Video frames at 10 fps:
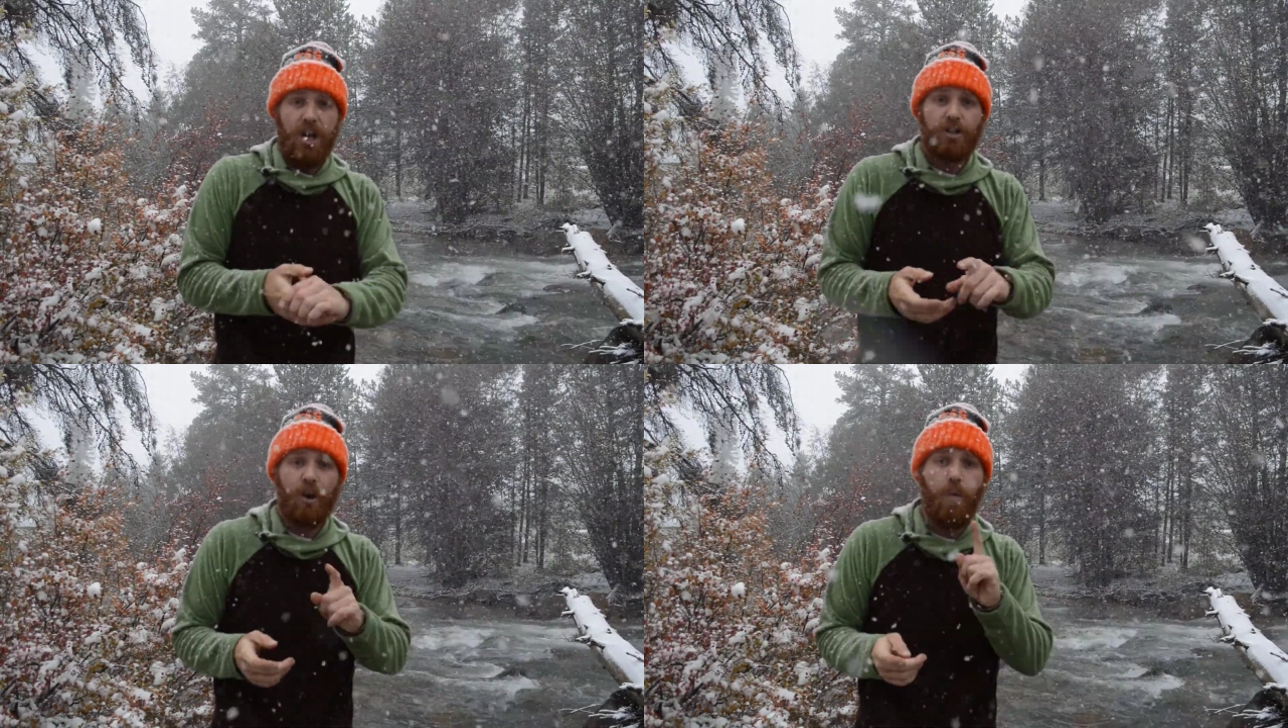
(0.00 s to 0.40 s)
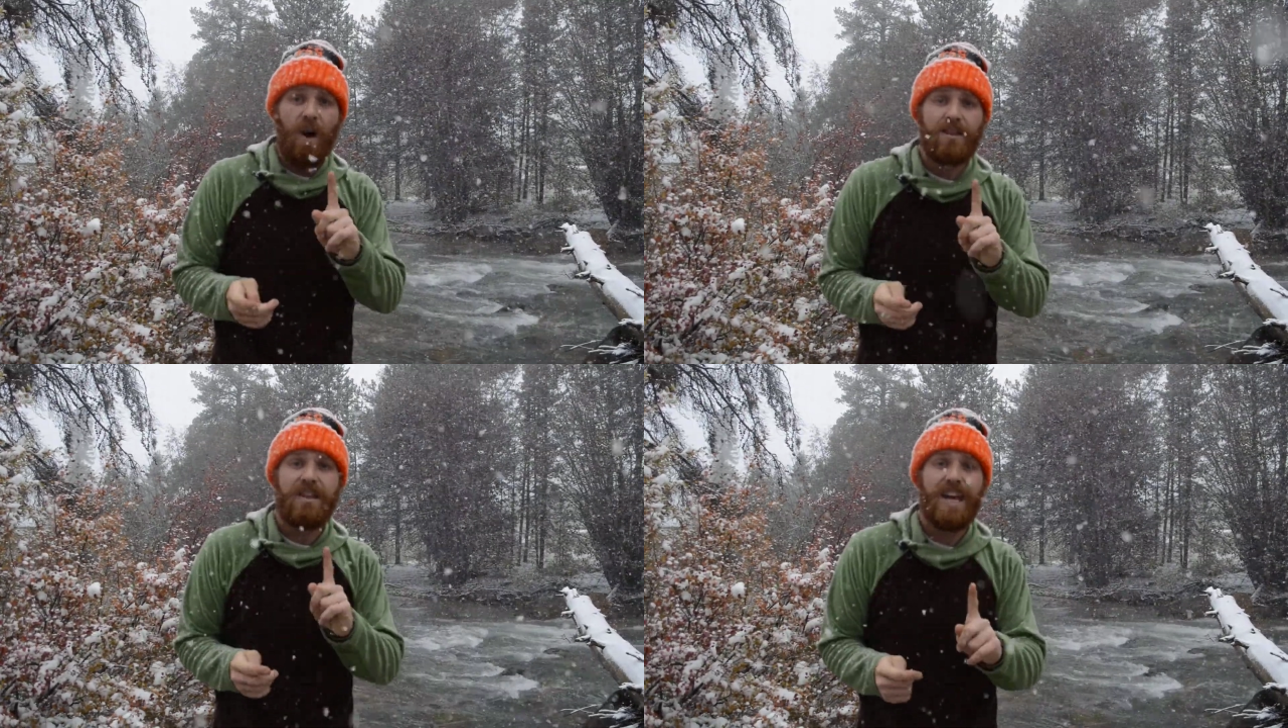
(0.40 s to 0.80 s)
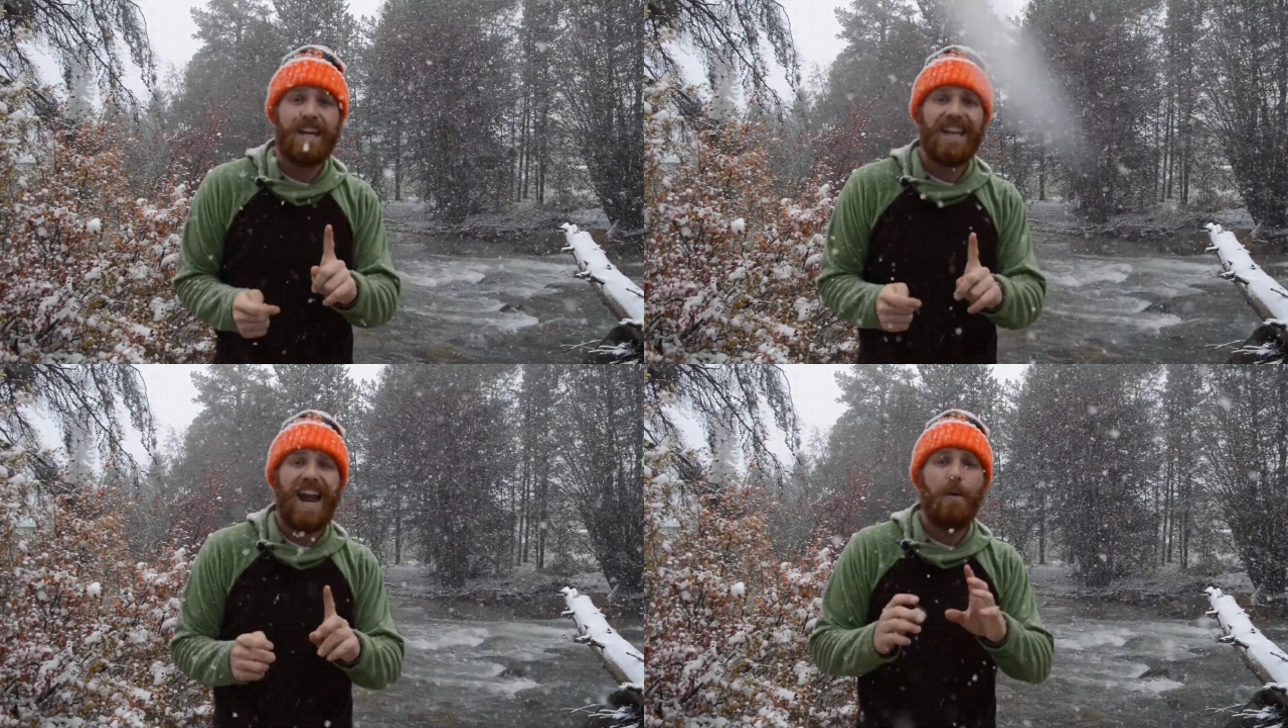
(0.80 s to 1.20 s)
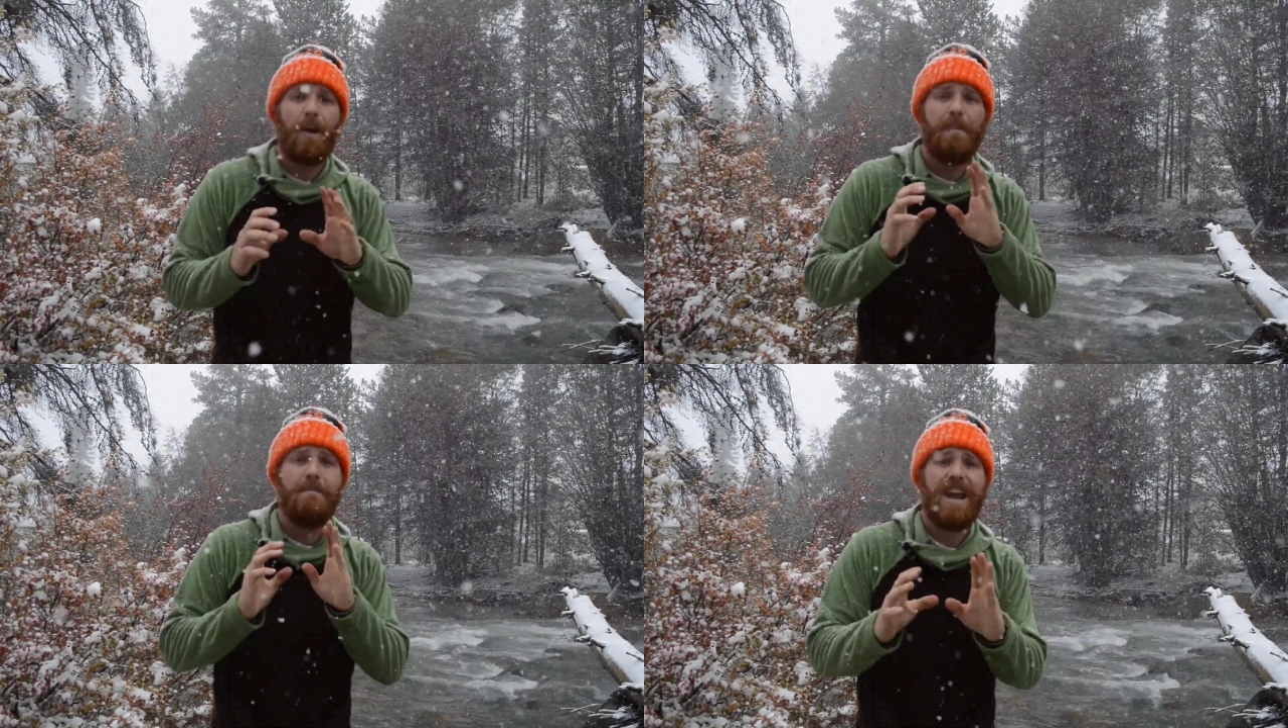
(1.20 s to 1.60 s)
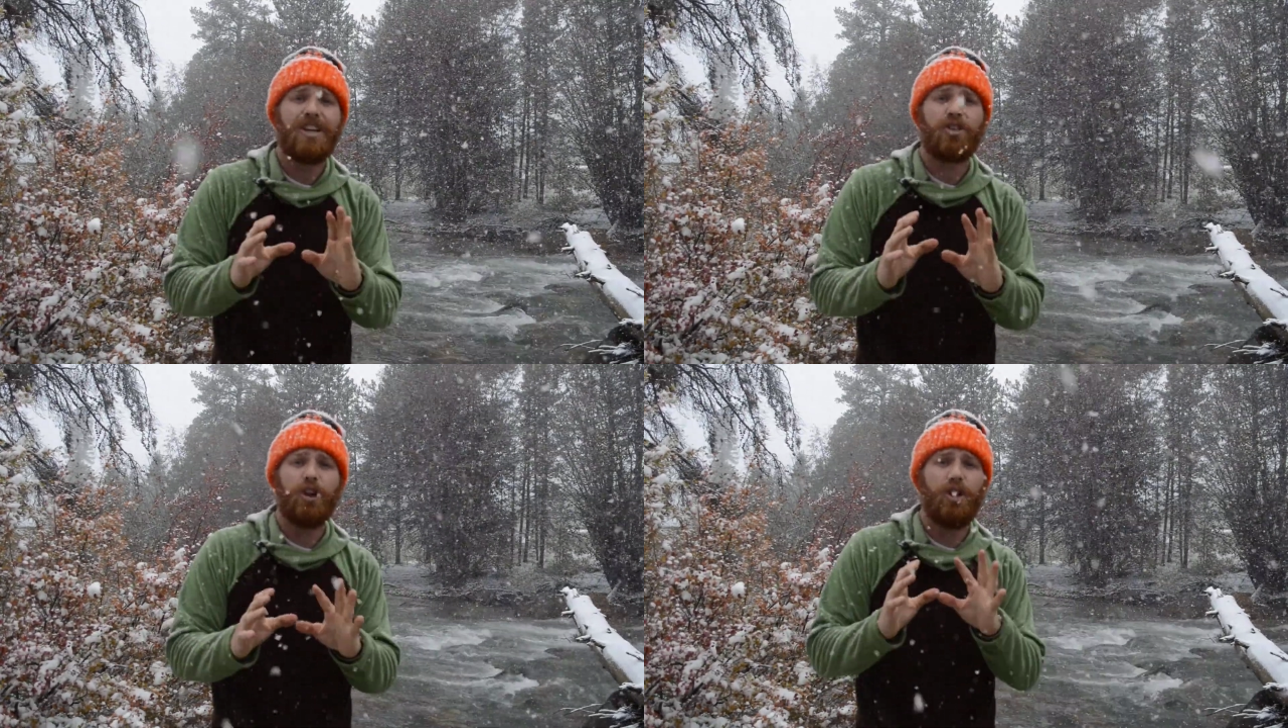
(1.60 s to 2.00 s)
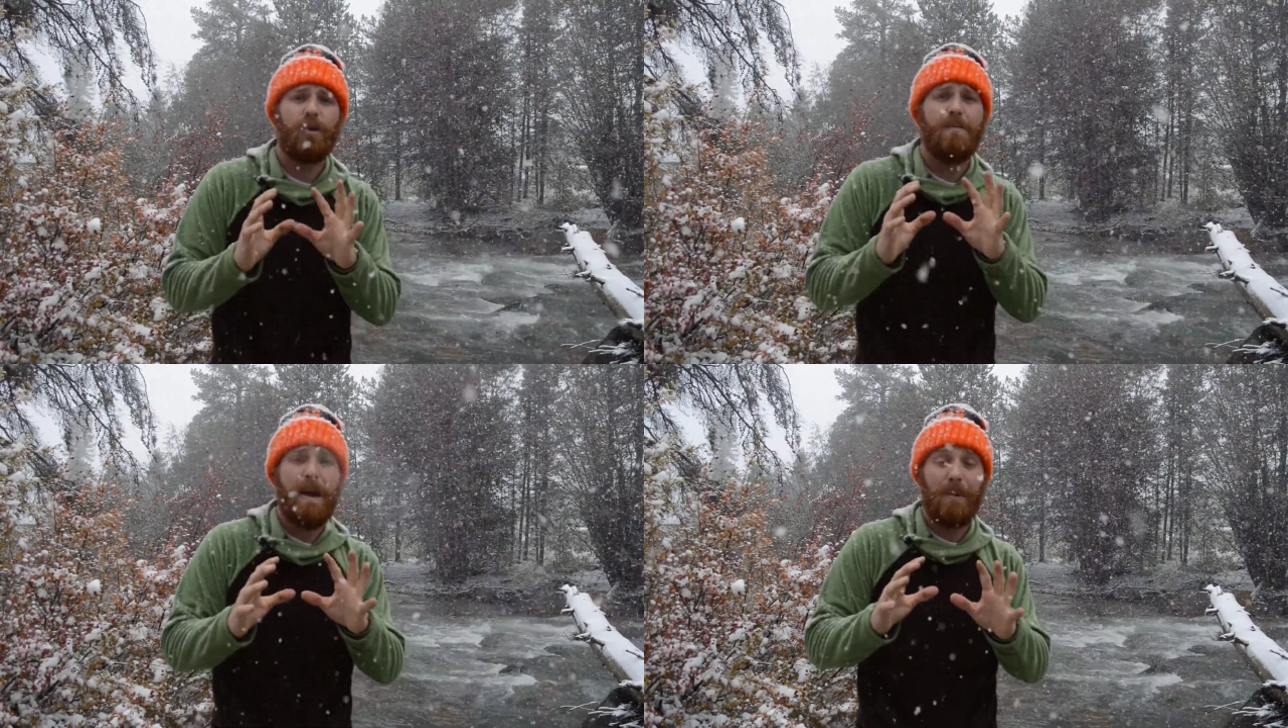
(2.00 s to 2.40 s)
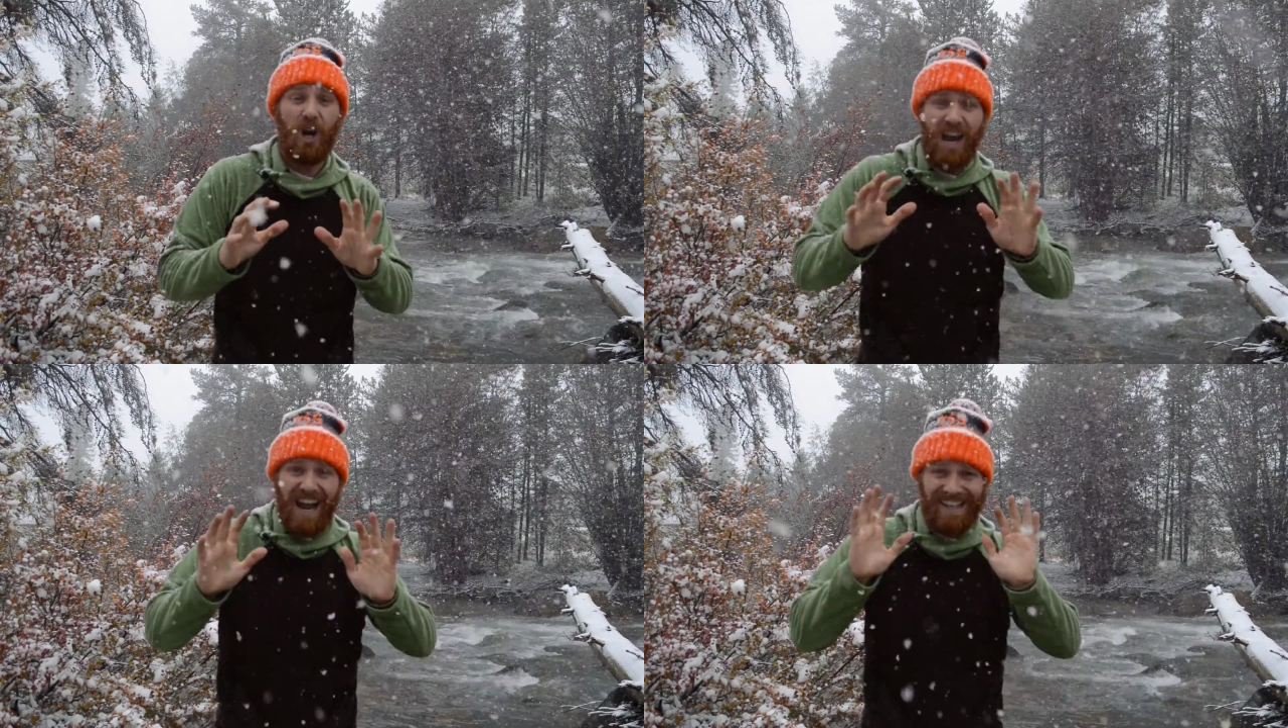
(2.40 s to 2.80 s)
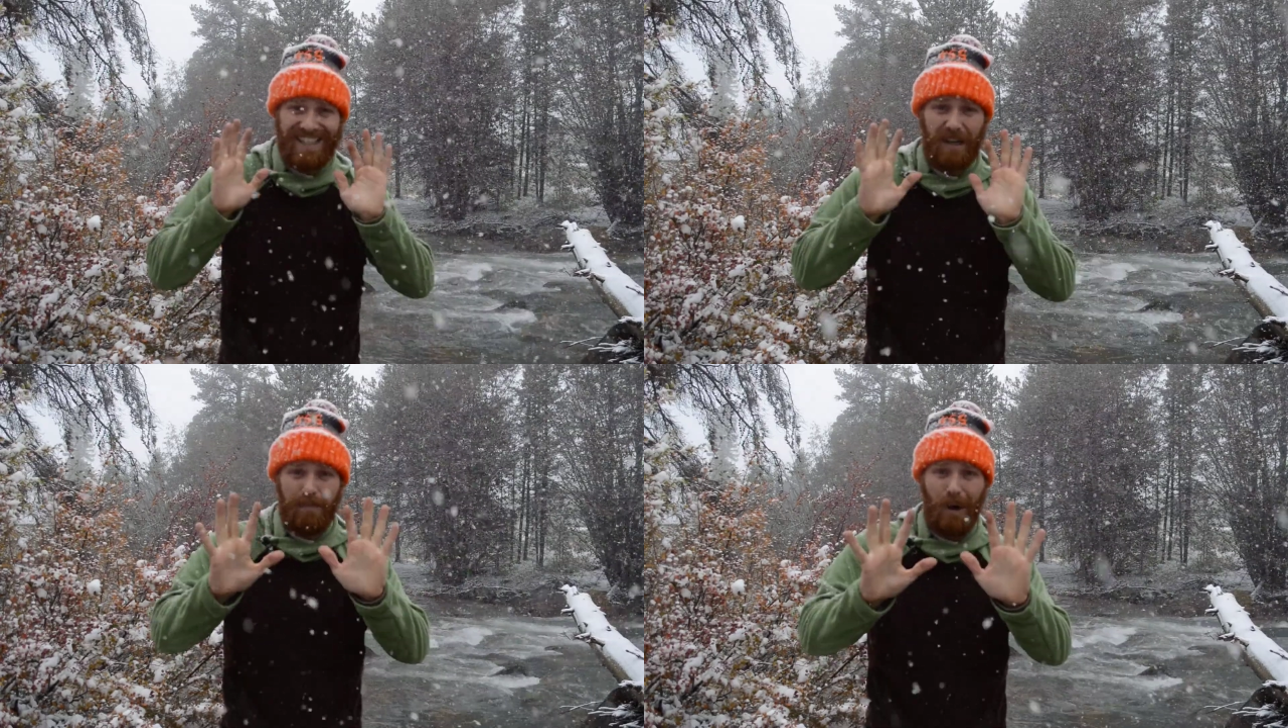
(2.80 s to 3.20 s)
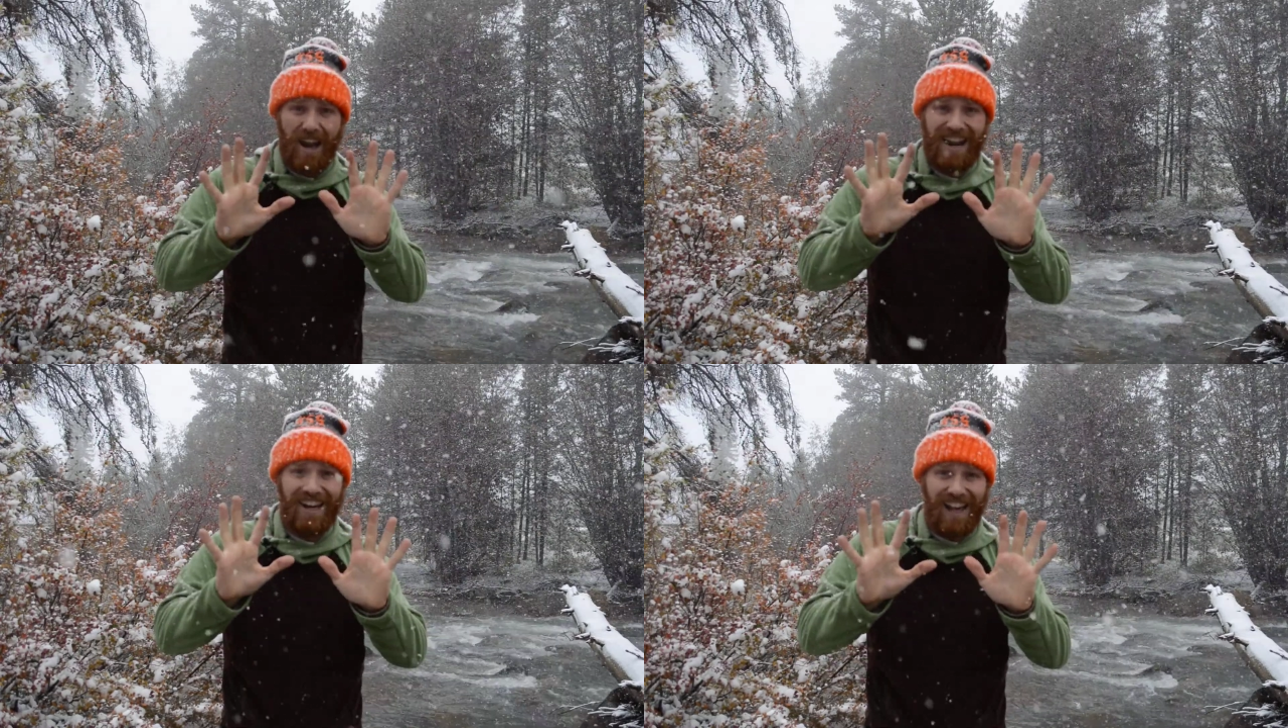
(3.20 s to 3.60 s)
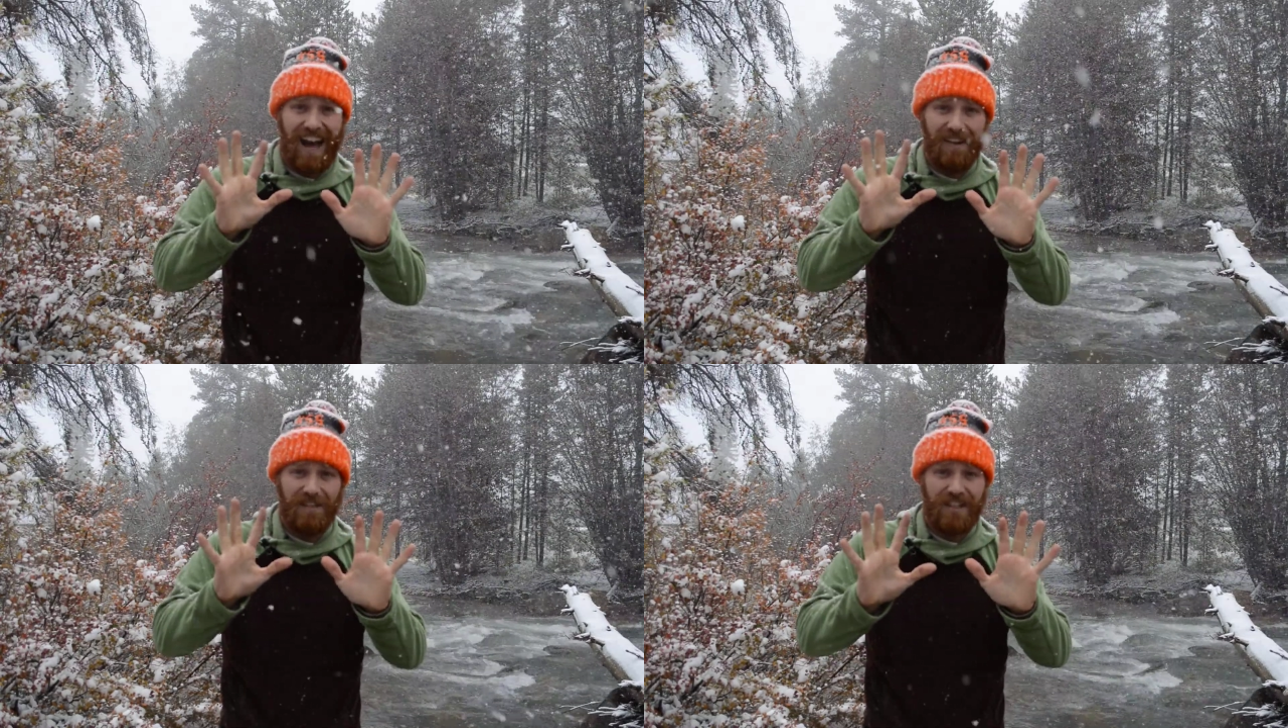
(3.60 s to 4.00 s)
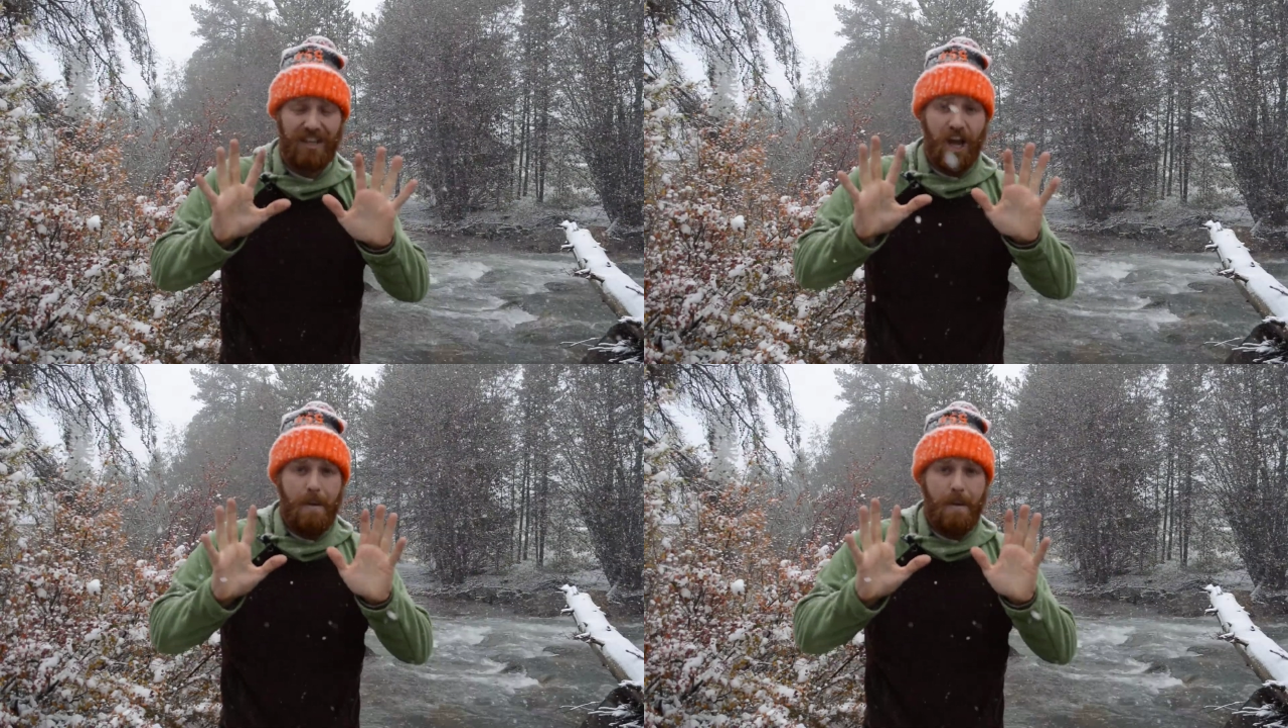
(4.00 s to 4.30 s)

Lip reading: So one thing that I want to make sure you remember is to bring gloves.